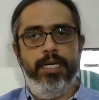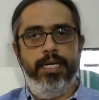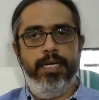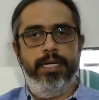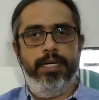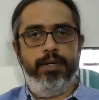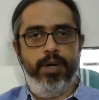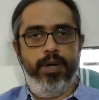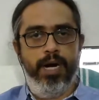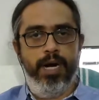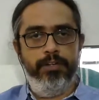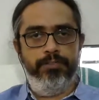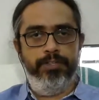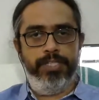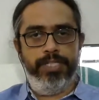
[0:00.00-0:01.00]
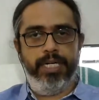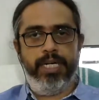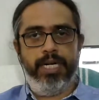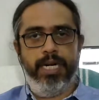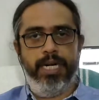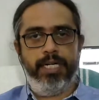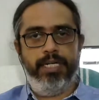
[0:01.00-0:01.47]
Ronald Fisher
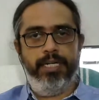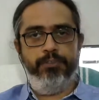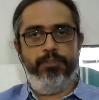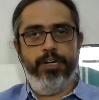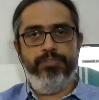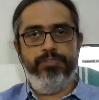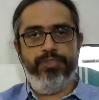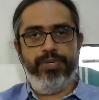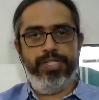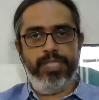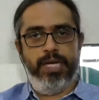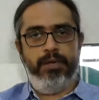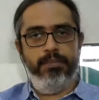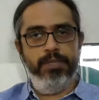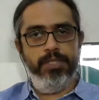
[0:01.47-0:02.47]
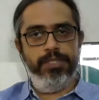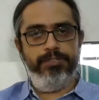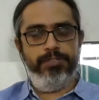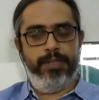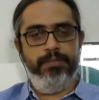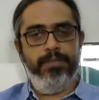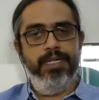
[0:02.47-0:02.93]
collected 150 samples
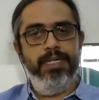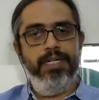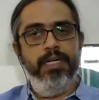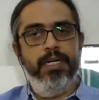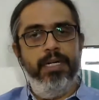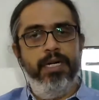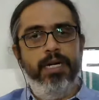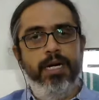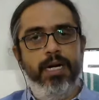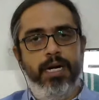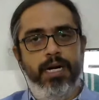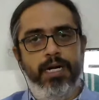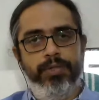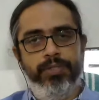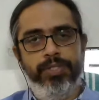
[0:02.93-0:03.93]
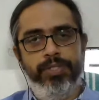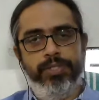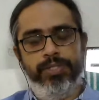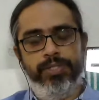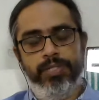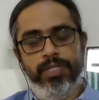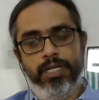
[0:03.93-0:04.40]
from
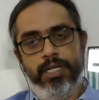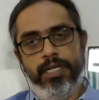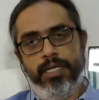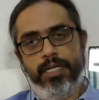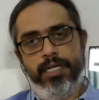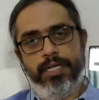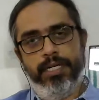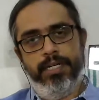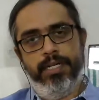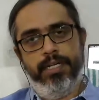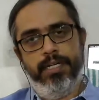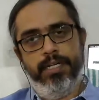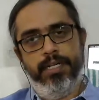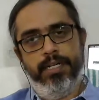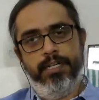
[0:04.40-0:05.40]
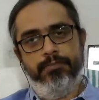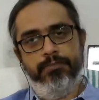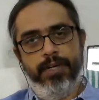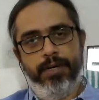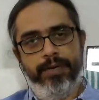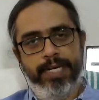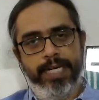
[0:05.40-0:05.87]
these
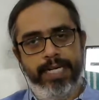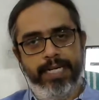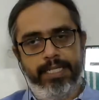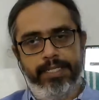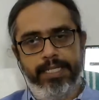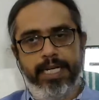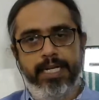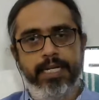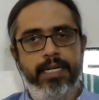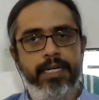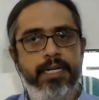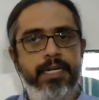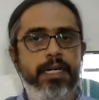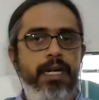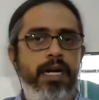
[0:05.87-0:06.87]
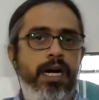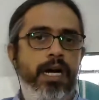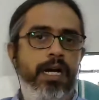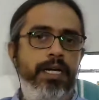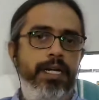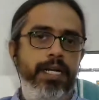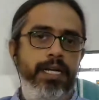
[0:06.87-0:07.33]
flower data set,
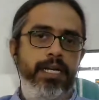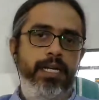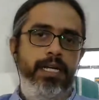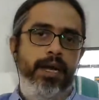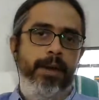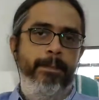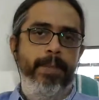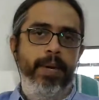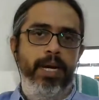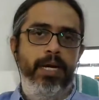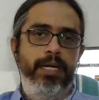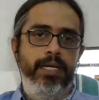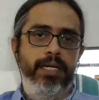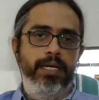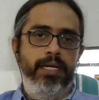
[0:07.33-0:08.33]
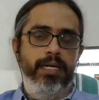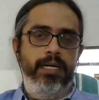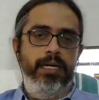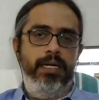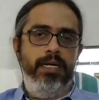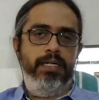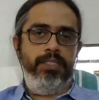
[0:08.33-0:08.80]
and he compiled
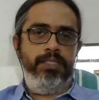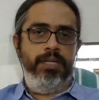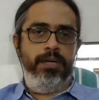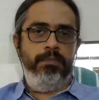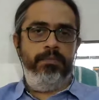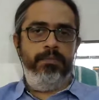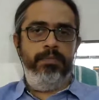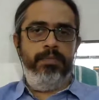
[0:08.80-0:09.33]
some